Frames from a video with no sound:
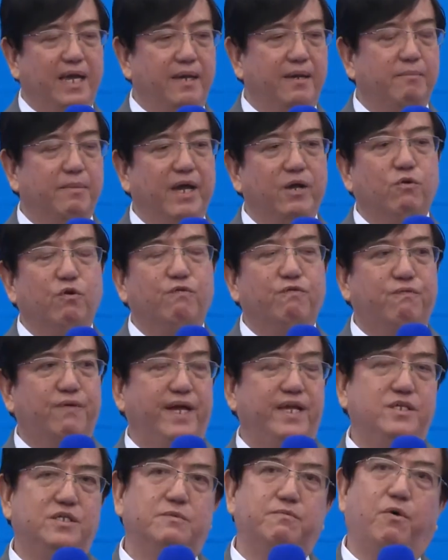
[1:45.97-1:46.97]
my good
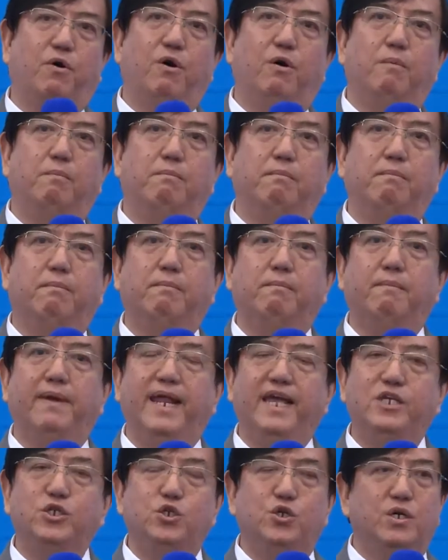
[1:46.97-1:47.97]
friends from
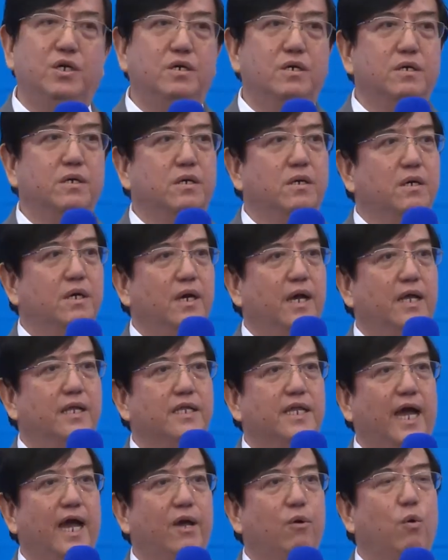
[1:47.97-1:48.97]
Malaysia and
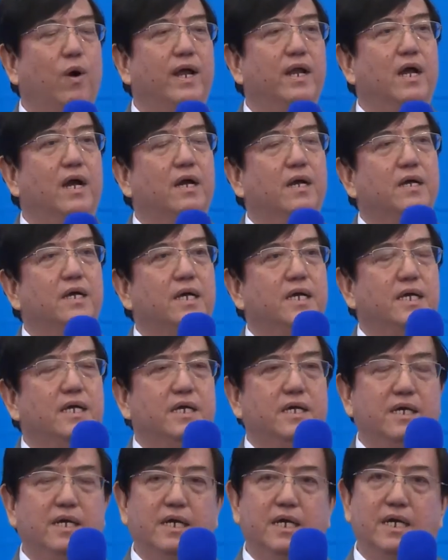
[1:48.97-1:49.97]
Taiwan,
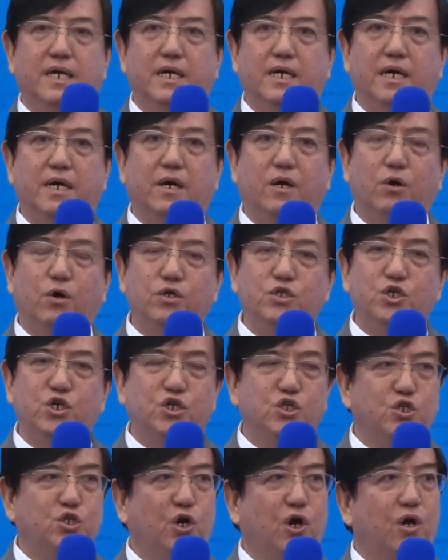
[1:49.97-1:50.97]
Roger
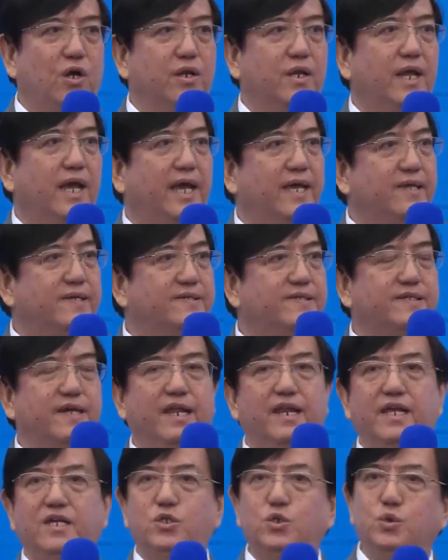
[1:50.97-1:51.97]
Chaud and
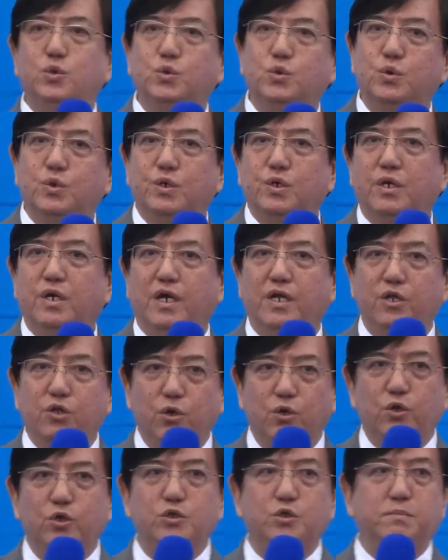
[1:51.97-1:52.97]
Sandy Chu
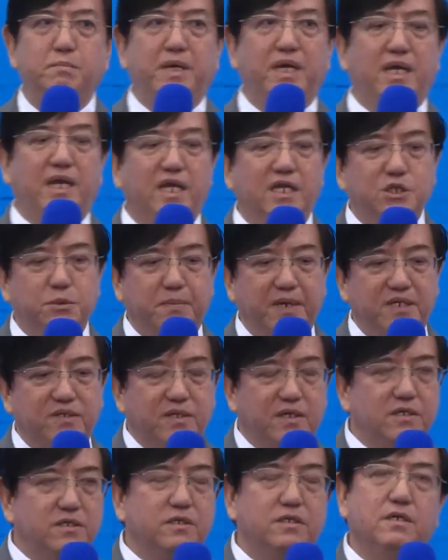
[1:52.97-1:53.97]
introduced me this
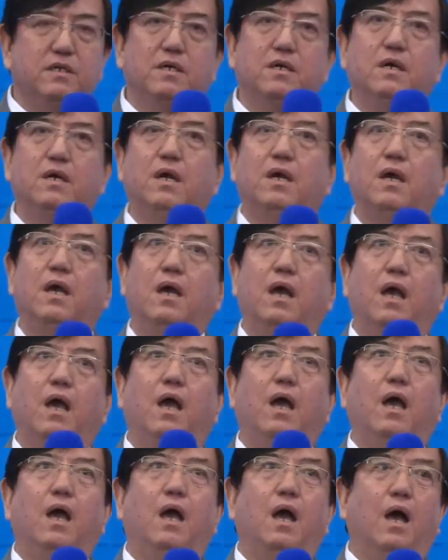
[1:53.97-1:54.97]
business.
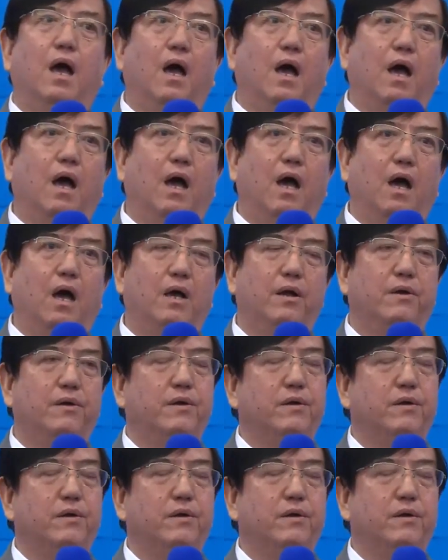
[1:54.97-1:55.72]
That